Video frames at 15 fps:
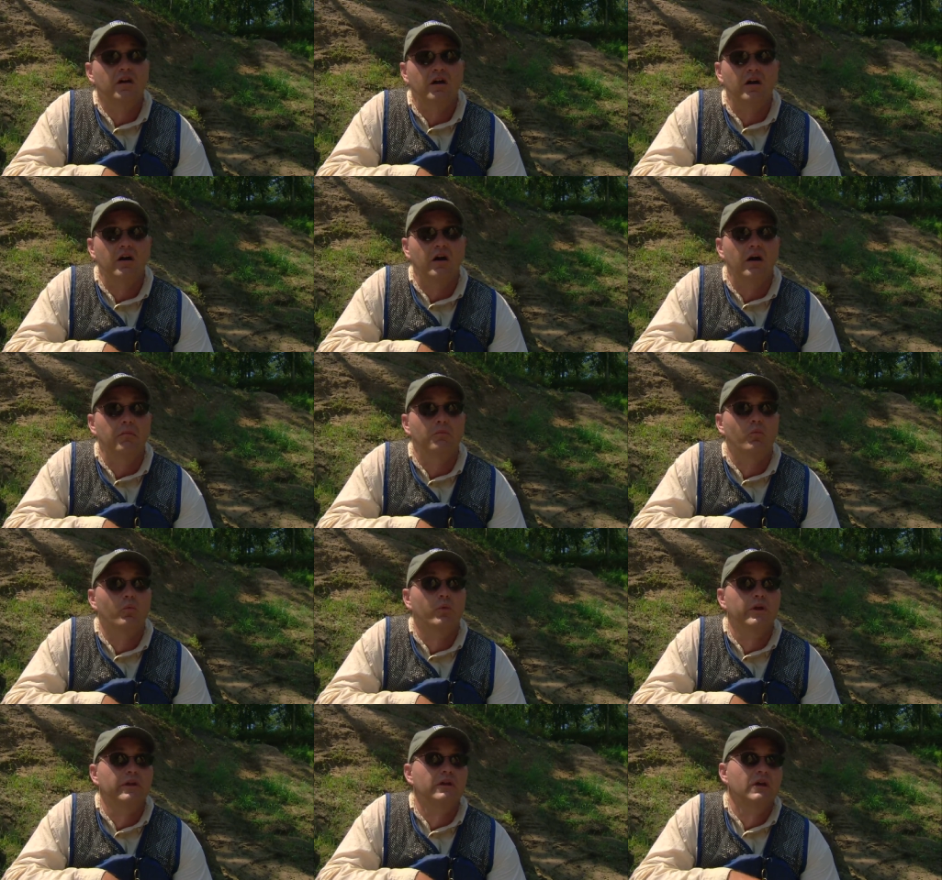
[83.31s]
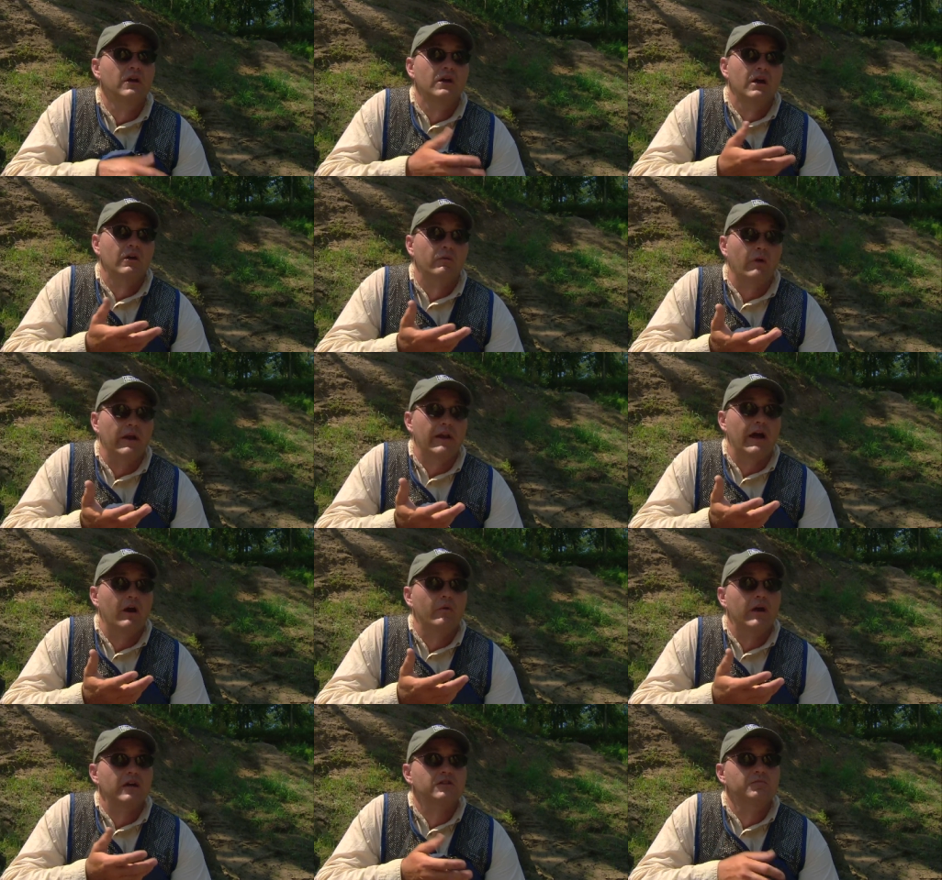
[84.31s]
Um, we Right
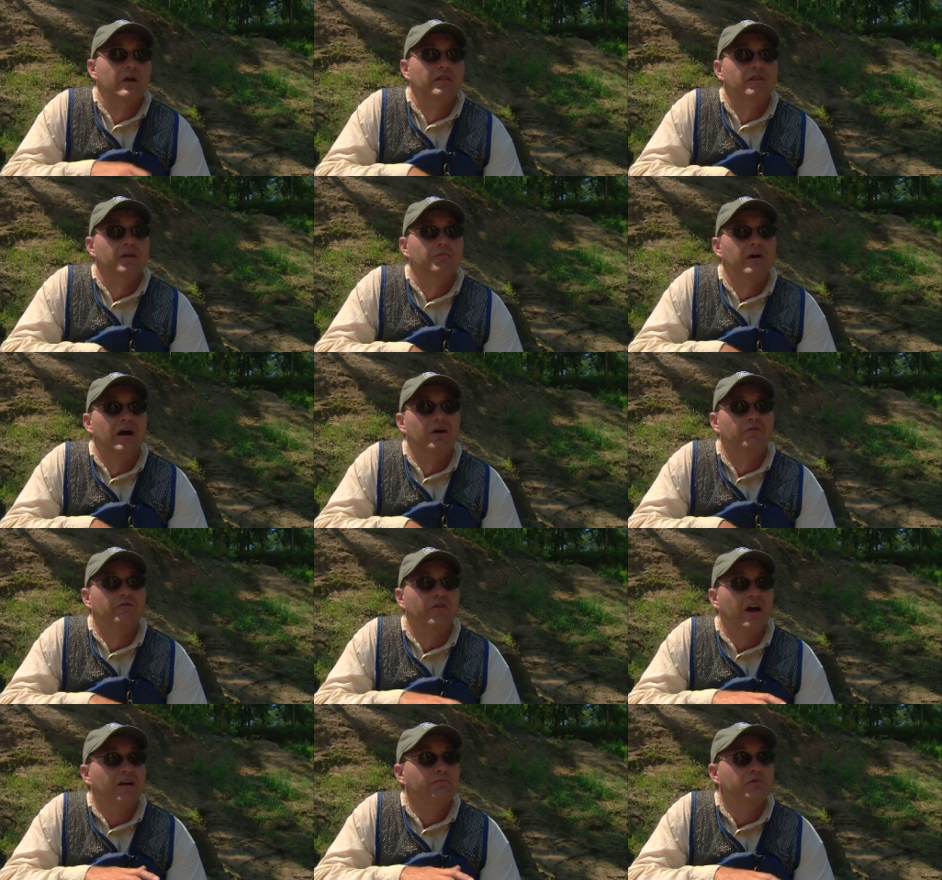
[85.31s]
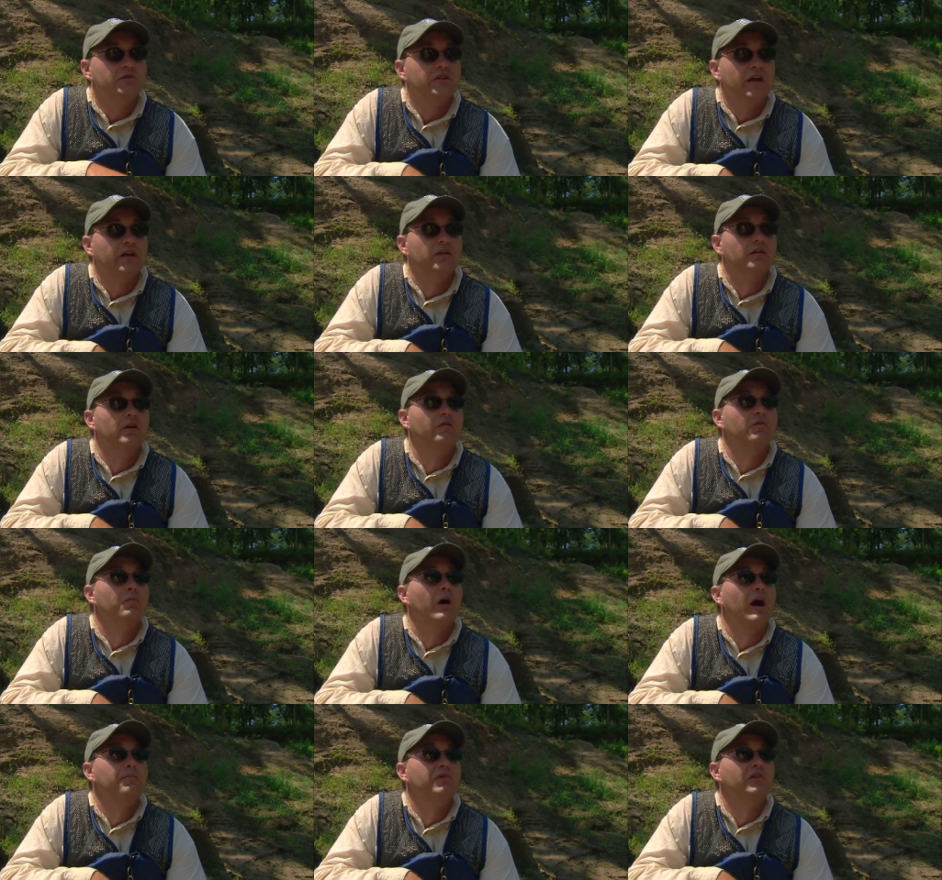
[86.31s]
now we estimate that about 5% of the
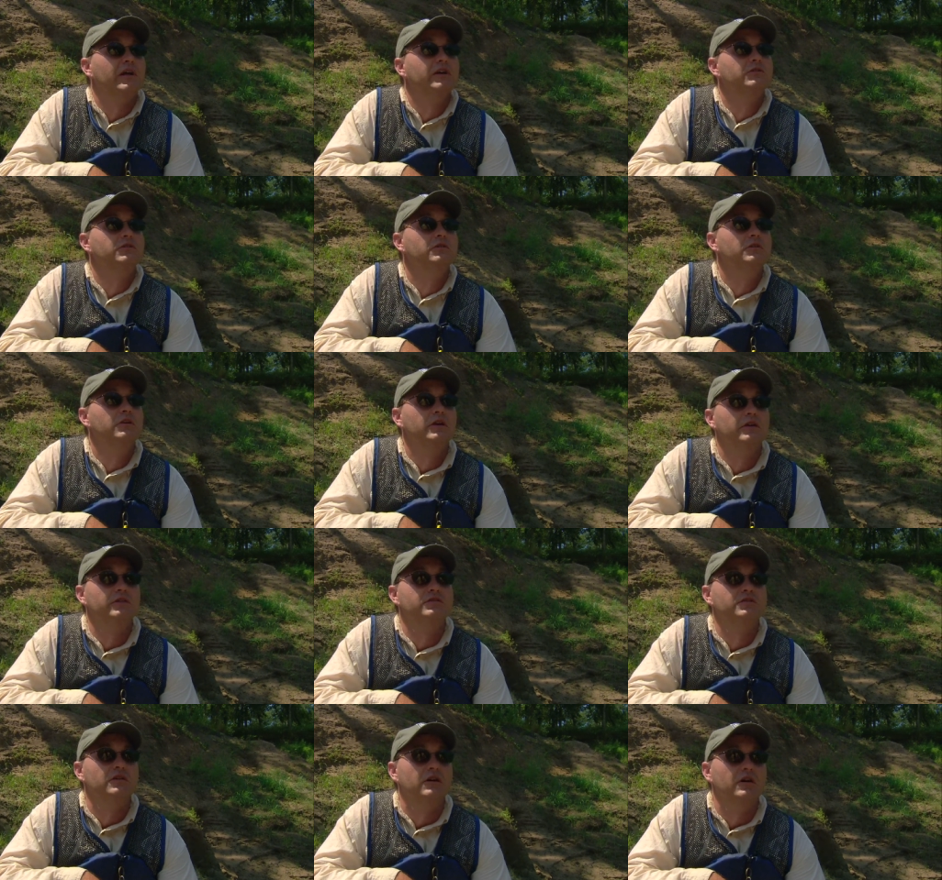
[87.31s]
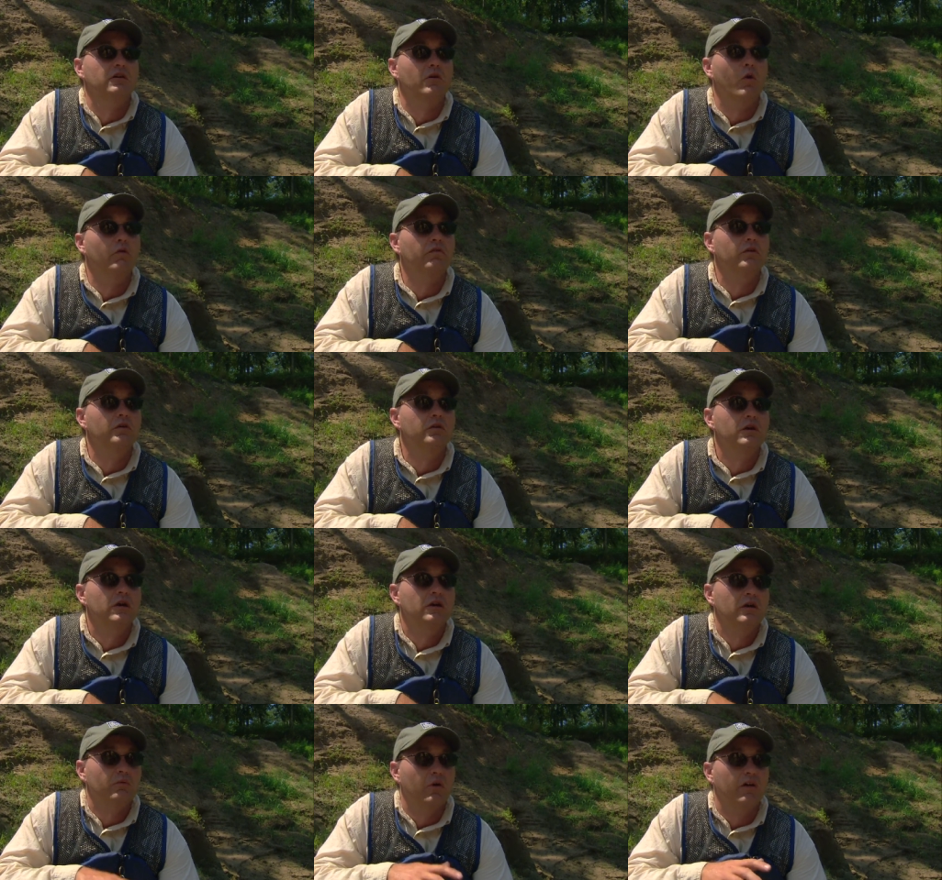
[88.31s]
population is uh, over
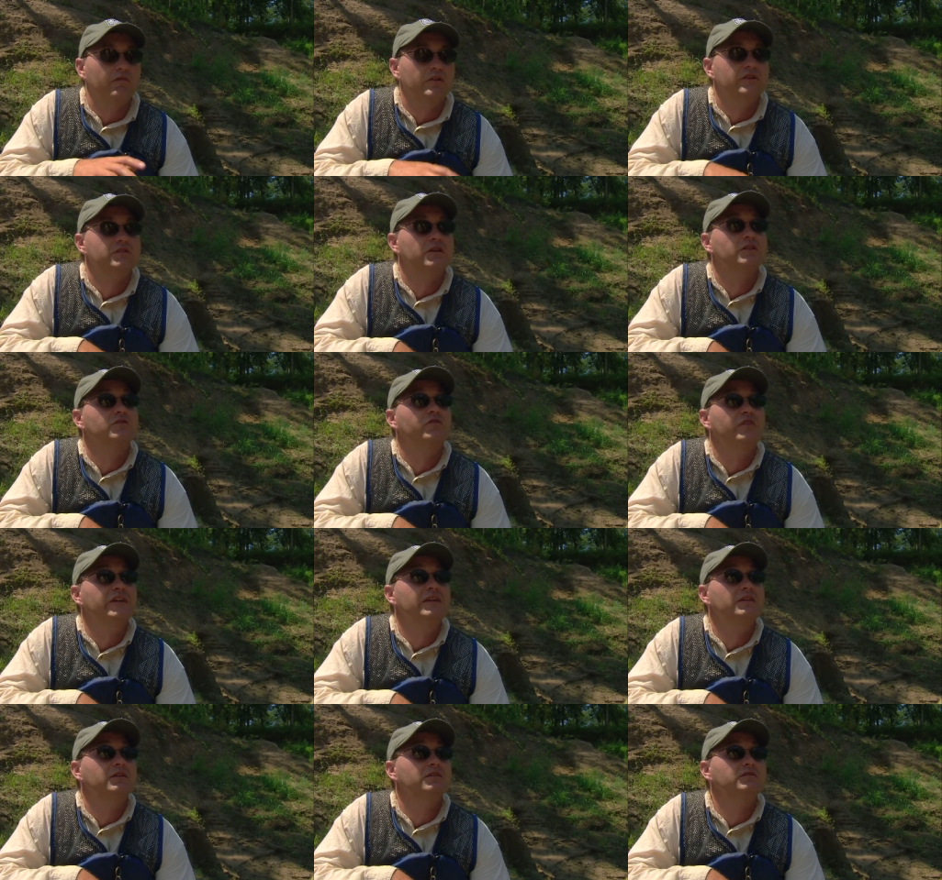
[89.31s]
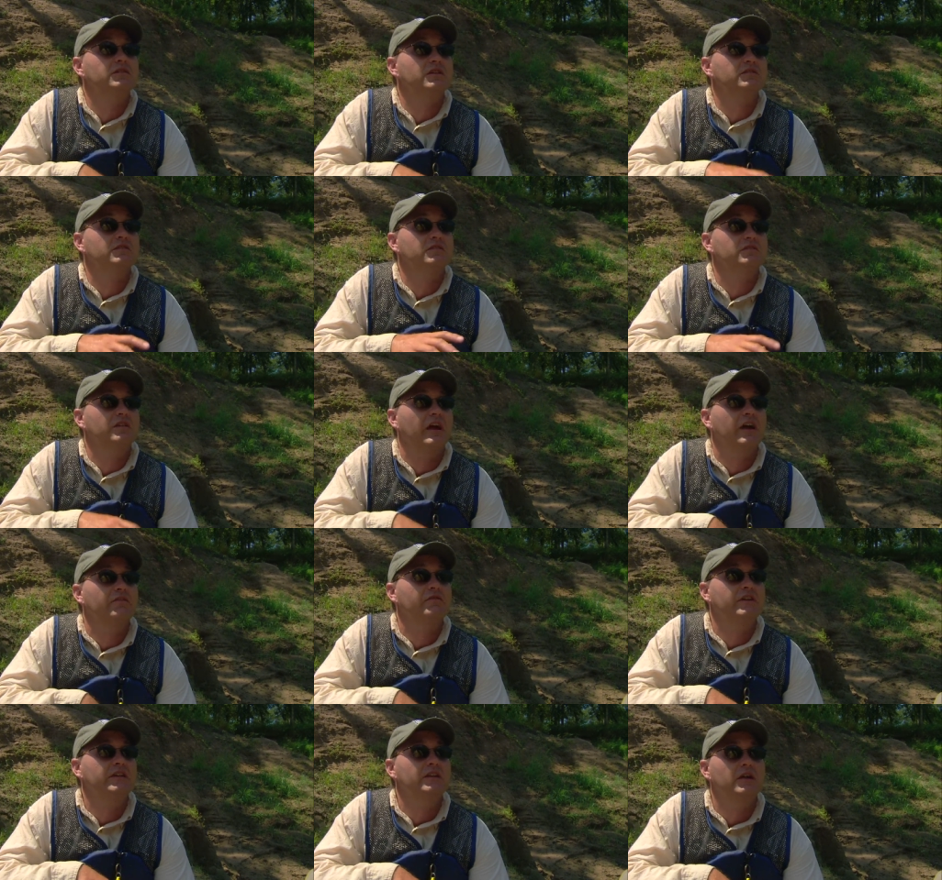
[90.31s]
roughly six feet, six, six and a
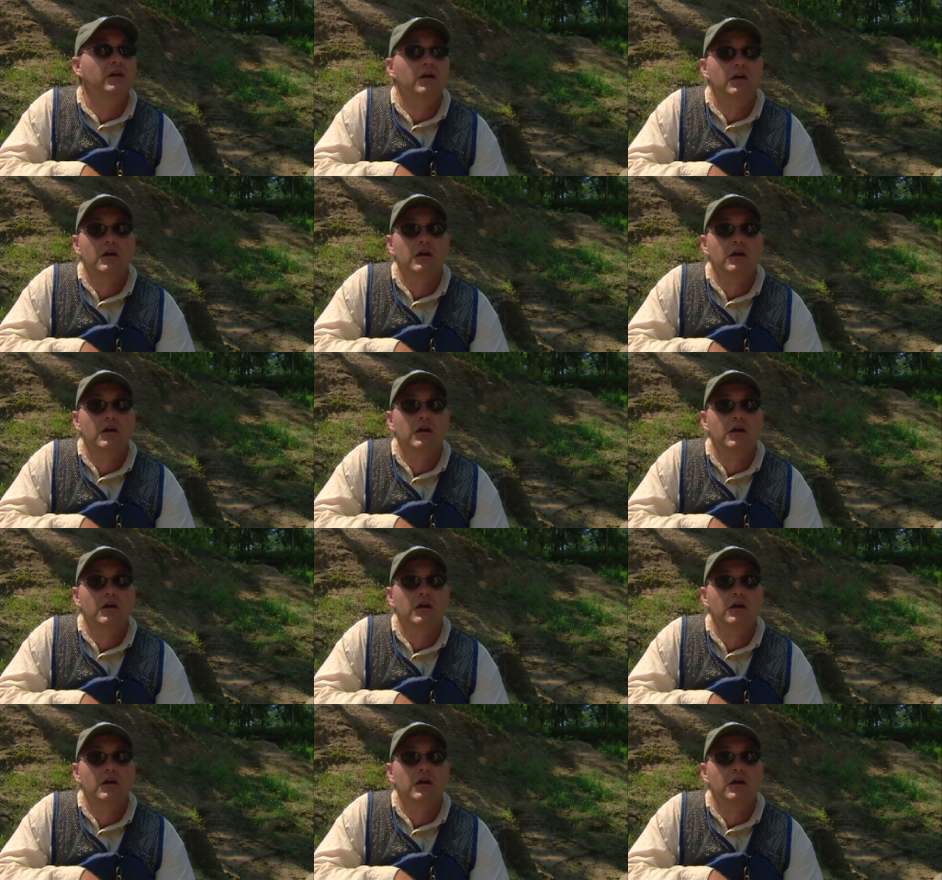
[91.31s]
half feet.